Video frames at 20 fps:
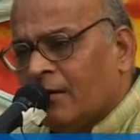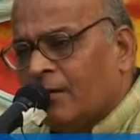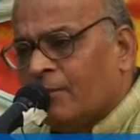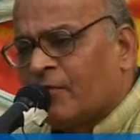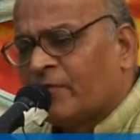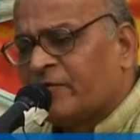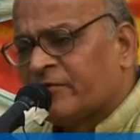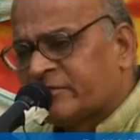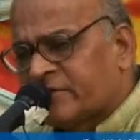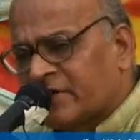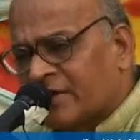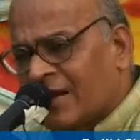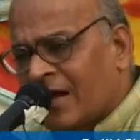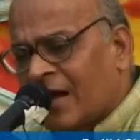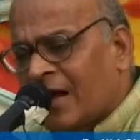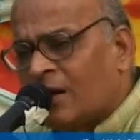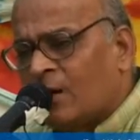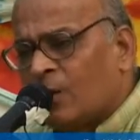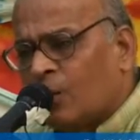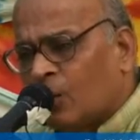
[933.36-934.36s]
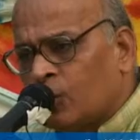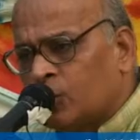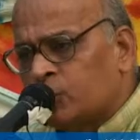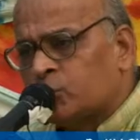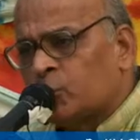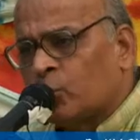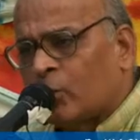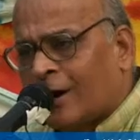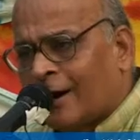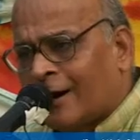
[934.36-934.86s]
Professor Lal
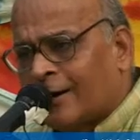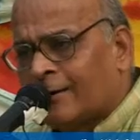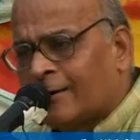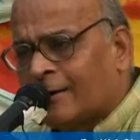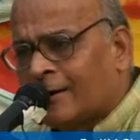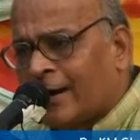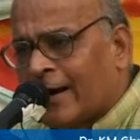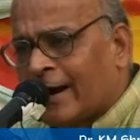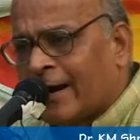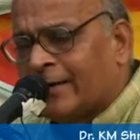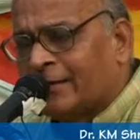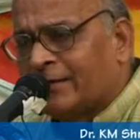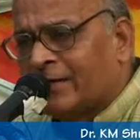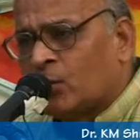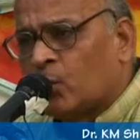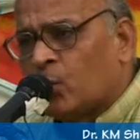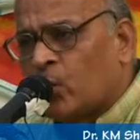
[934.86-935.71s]
also underlined that